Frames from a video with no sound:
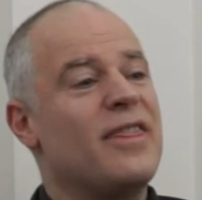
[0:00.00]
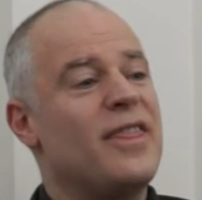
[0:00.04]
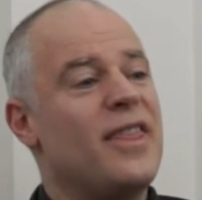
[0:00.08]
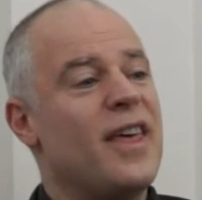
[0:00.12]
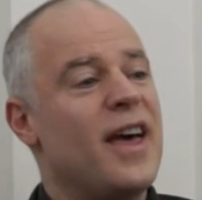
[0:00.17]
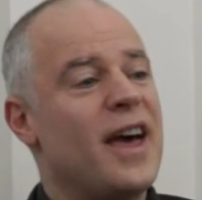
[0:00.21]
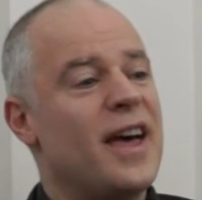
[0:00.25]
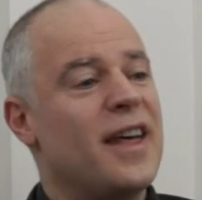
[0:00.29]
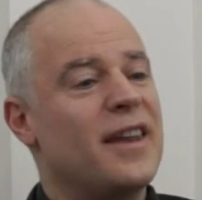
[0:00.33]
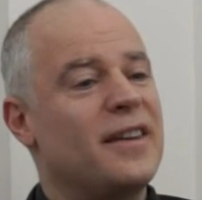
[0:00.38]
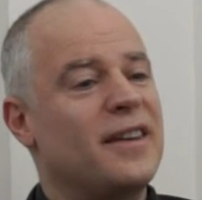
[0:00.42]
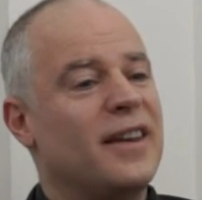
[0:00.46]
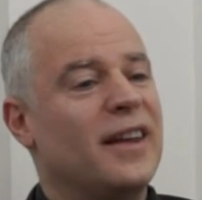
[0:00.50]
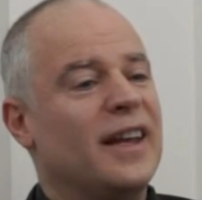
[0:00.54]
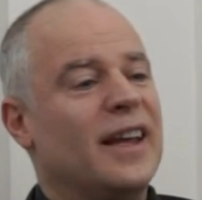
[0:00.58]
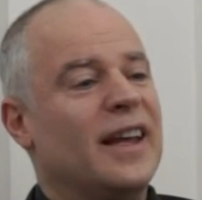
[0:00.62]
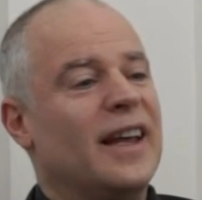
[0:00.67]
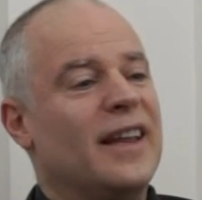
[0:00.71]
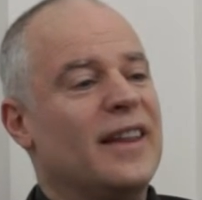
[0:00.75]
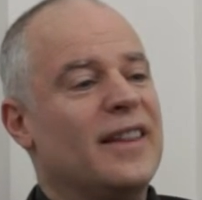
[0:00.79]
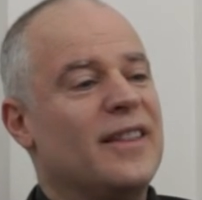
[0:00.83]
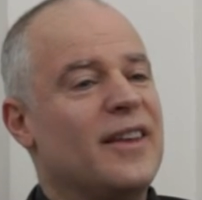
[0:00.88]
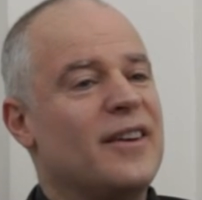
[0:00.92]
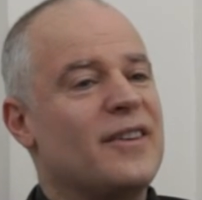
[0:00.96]
then
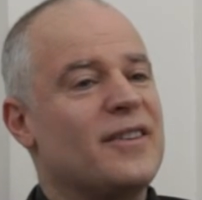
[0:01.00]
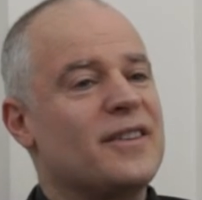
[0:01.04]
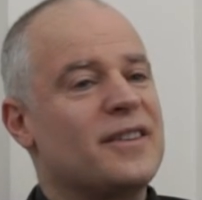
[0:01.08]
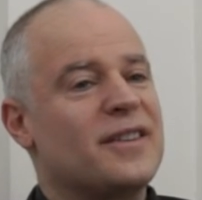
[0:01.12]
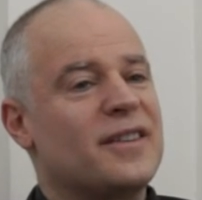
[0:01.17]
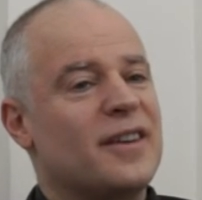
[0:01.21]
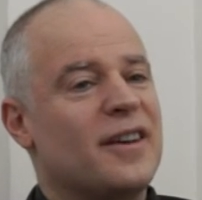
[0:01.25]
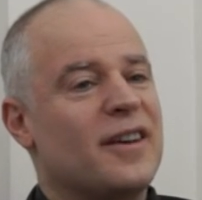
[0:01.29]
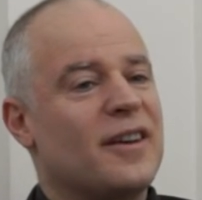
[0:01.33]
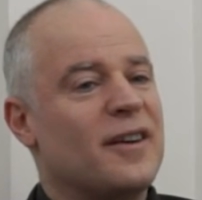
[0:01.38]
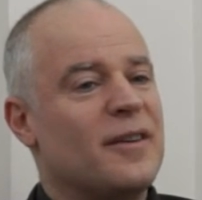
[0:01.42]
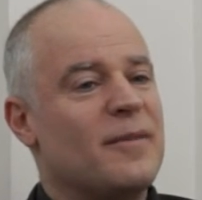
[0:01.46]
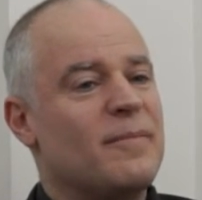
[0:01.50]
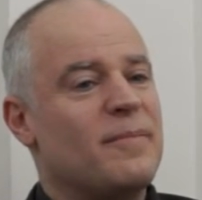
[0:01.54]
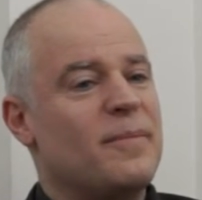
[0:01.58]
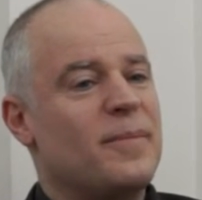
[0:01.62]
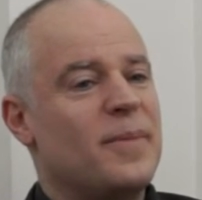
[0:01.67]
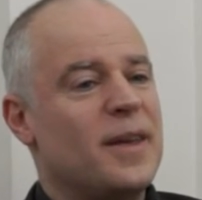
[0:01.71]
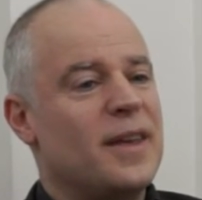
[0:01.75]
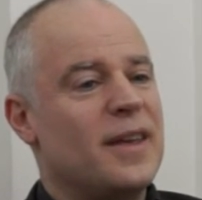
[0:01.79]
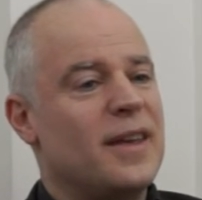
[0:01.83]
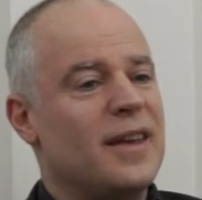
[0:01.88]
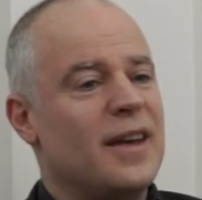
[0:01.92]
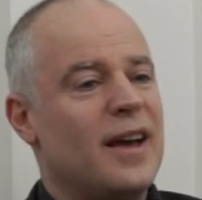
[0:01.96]
there's going to
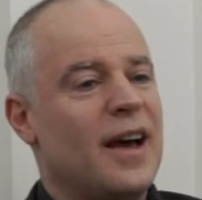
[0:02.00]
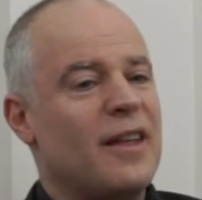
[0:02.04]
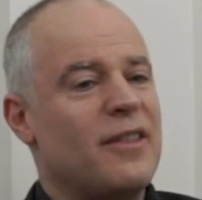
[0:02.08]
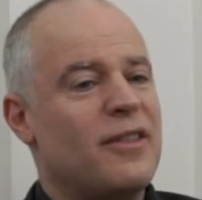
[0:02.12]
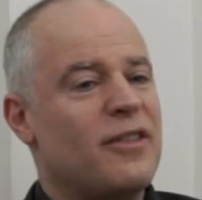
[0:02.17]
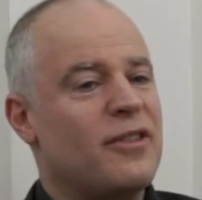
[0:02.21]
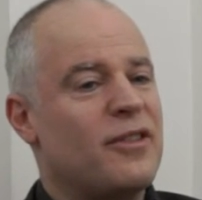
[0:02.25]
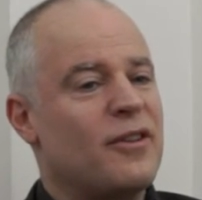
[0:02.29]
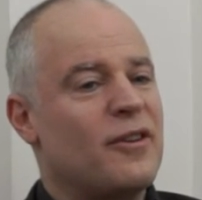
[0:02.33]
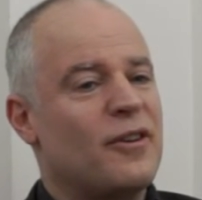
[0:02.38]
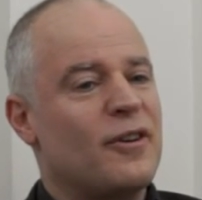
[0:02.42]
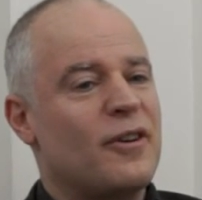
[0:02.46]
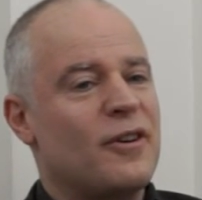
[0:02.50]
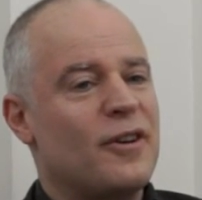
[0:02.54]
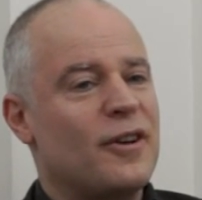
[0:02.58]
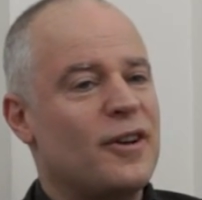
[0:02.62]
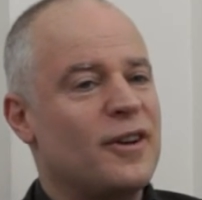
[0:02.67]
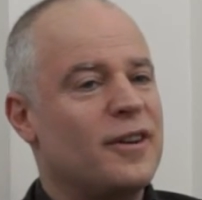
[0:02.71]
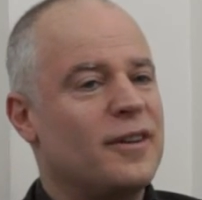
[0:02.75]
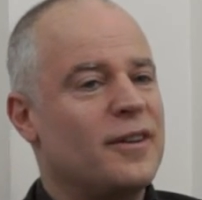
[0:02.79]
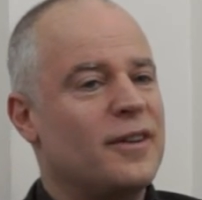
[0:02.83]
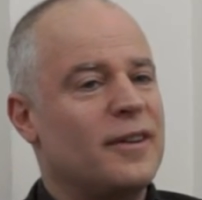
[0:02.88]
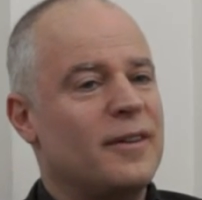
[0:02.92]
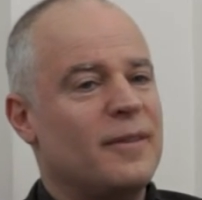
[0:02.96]
be a
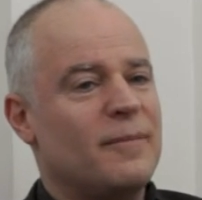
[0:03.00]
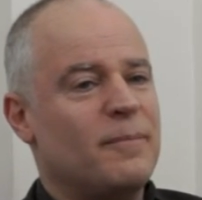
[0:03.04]
third